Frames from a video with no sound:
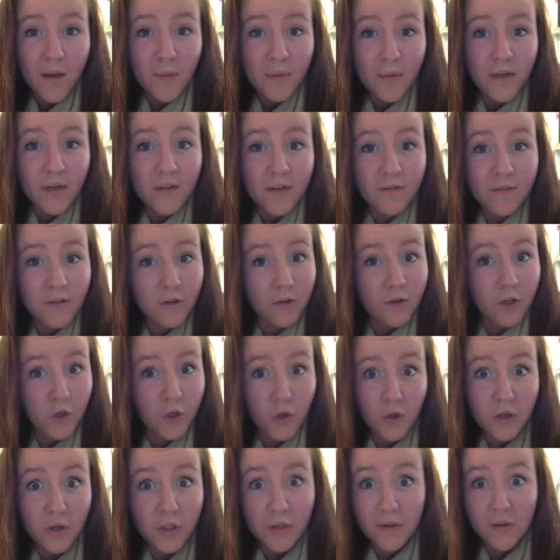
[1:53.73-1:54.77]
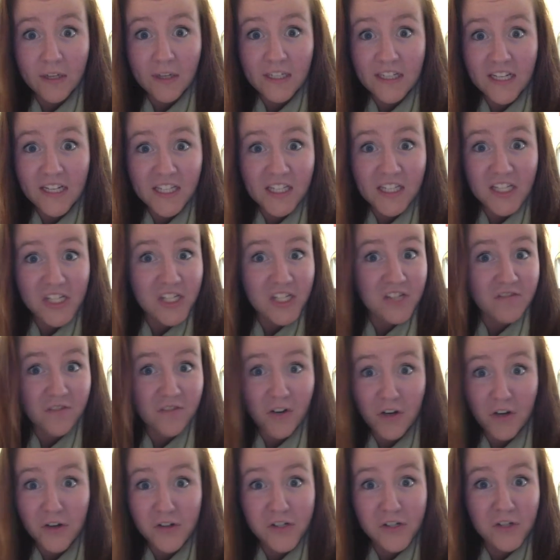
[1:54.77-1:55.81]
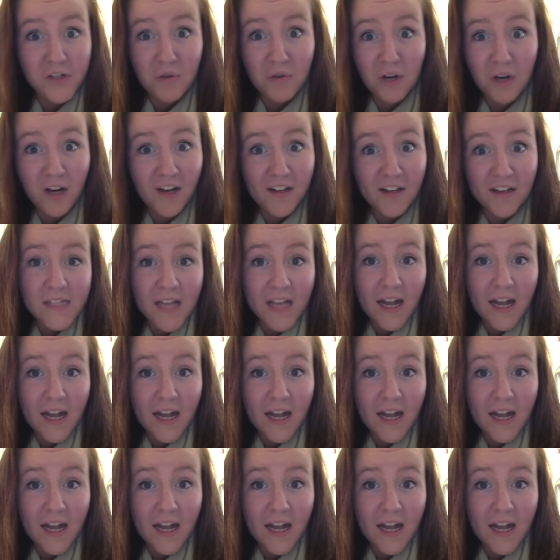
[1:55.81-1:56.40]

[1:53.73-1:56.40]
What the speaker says: but if you're a girl, you can take this as far as you want.